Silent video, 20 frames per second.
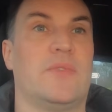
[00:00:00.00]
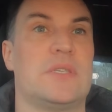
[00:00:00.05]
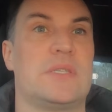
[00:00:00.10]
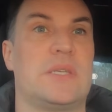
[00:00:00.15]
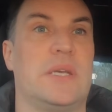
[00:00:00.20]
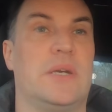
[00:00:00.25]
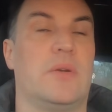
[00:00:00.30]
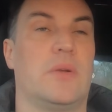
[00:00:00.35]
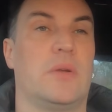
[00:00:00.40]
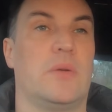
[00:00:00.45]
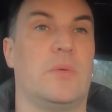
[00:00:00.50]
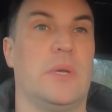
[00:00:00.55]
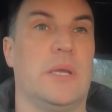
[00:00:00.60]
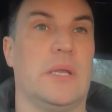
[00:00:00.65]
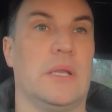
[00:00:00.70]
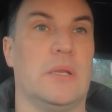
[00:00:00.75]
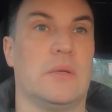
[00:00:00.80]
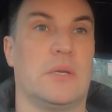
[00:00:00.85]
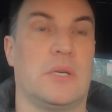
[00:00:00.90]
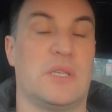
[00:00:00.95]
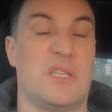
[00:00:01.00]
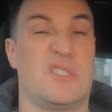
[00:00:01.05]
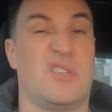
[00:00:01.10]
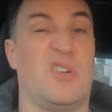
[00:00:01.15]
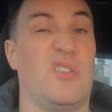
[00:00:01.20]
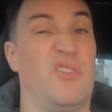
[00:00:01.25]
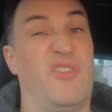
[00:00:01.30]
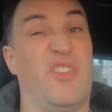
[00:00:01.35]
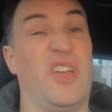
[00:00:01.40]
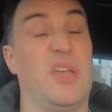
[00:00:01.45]
steering wheel because it's
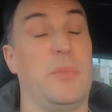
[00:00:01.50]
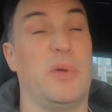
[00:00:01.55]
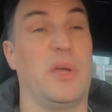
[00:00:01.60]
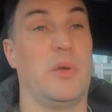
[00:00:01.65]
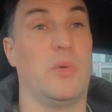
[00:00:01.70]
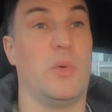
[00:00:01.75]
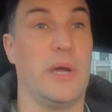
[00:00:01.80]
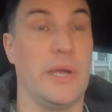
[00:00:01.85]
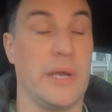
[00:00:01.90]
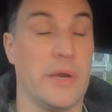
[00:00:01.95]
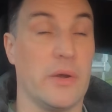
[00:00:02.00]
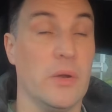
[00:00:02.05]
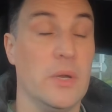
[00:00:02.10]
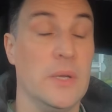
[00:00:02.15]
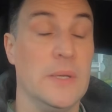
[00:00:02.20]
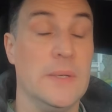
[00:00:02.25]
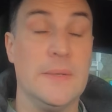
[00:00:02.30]
all fly-by-wire.